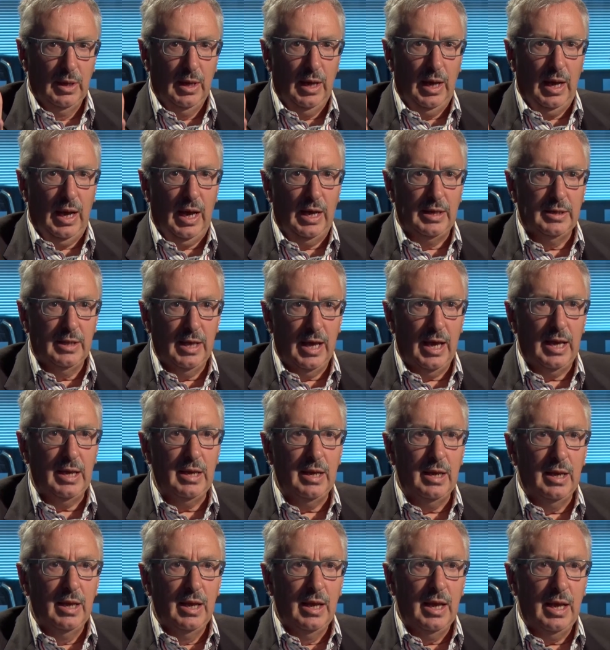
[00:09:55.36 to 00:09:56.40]
and
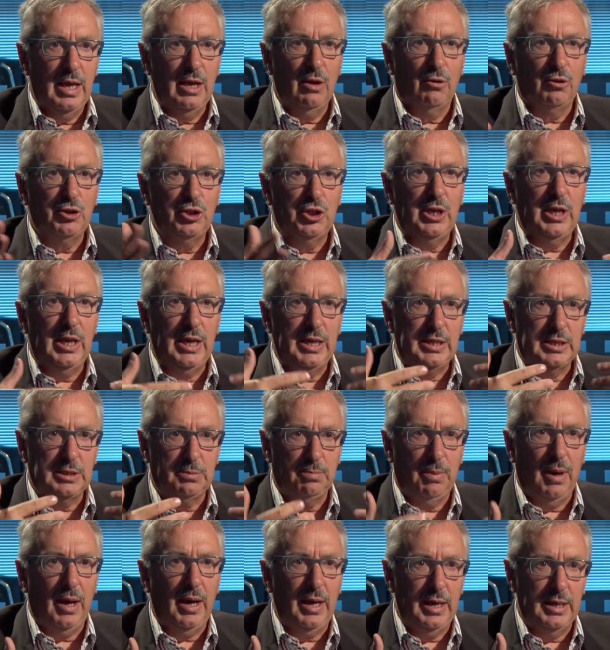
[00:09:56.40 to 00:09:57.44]
then he or she
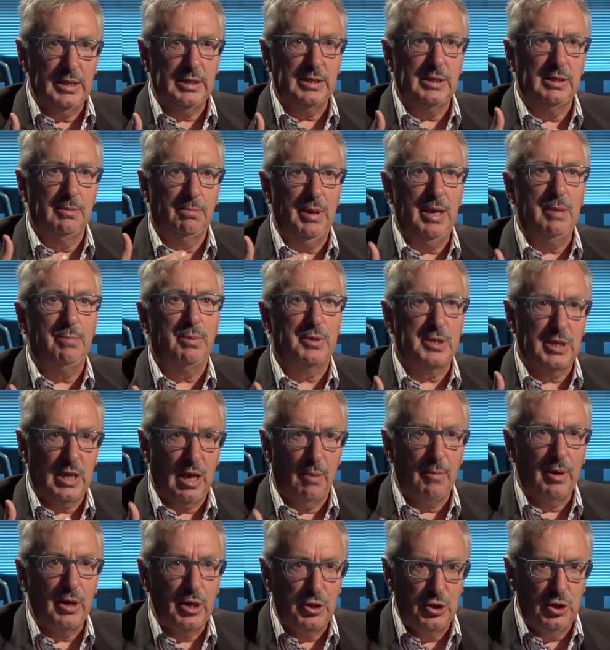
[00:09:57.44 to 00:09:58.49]
inspires the people to
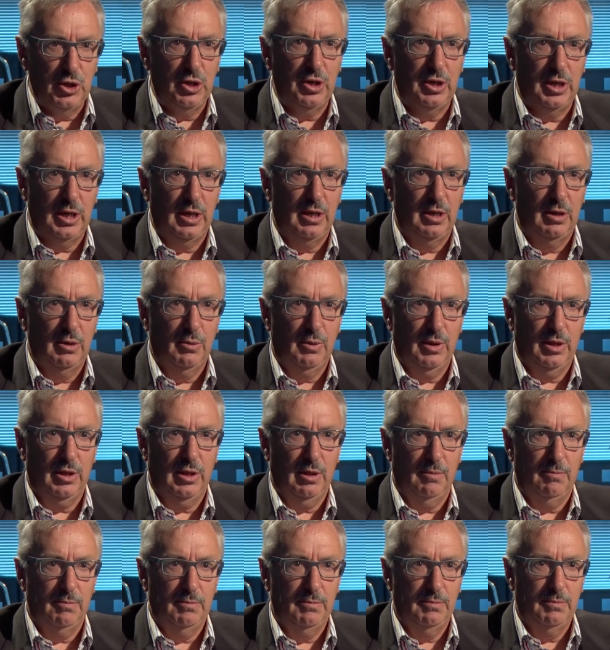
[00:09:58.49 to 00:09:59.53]
come on a journey with
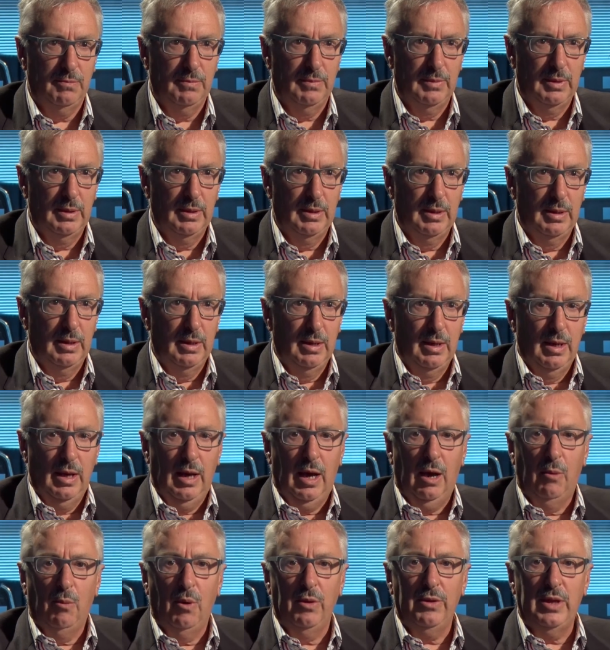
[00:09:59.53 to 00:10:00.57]
them.
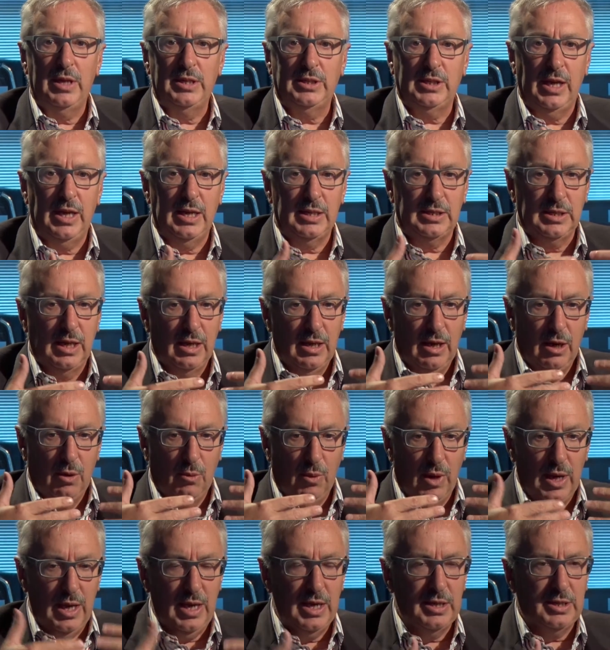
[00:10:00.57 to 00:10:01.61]
And what they say is,
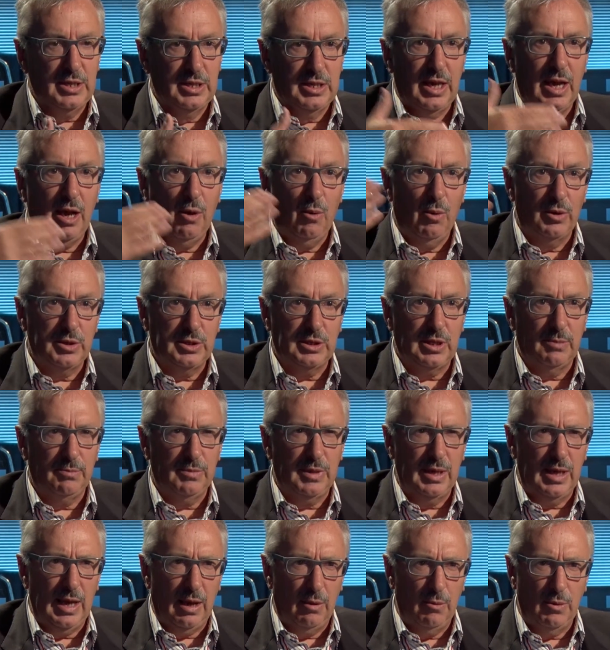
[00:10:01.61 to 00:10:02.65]
we're here today, I want
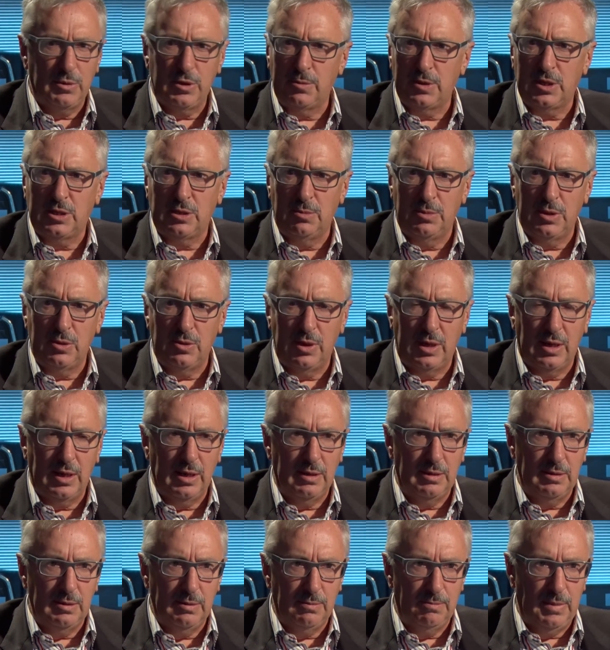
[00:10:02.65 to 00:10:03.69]
us to be
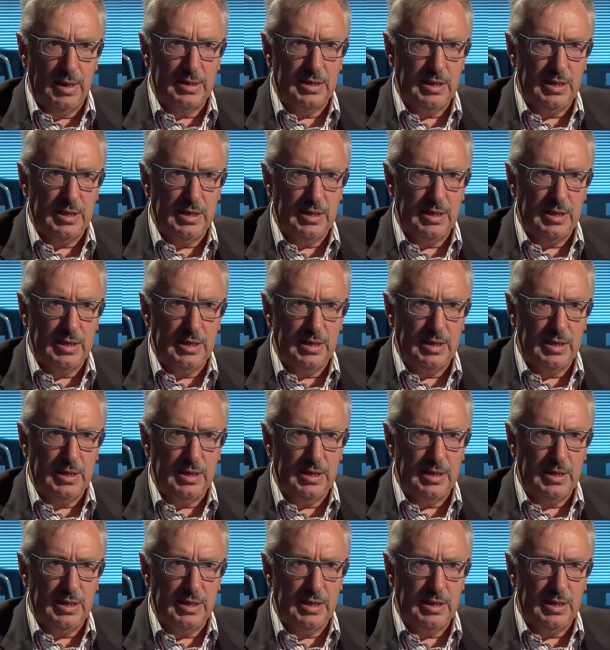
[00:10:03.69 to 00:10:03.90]
be in